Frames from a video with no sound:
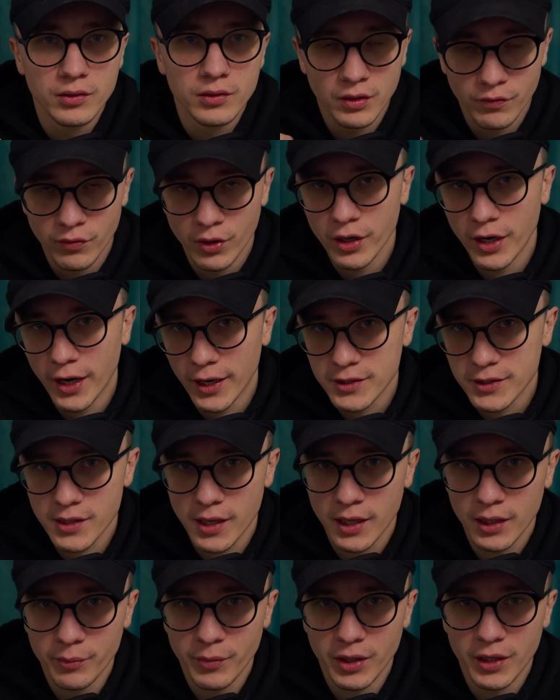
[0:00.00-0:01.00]
The very next
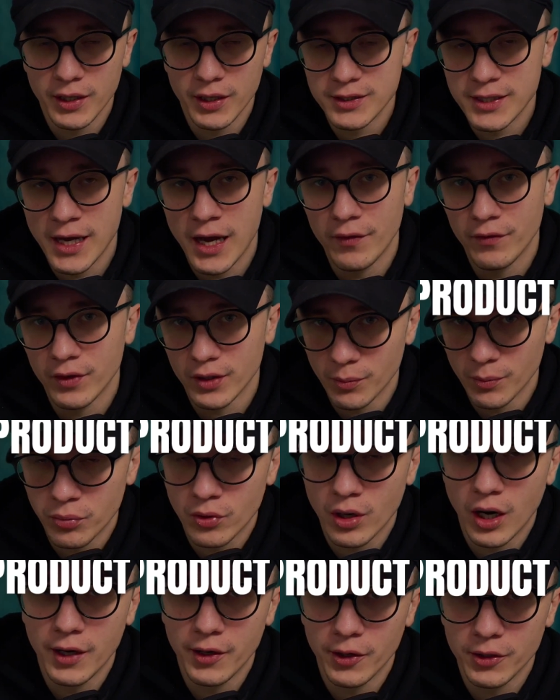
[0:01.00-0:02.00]
element is having a product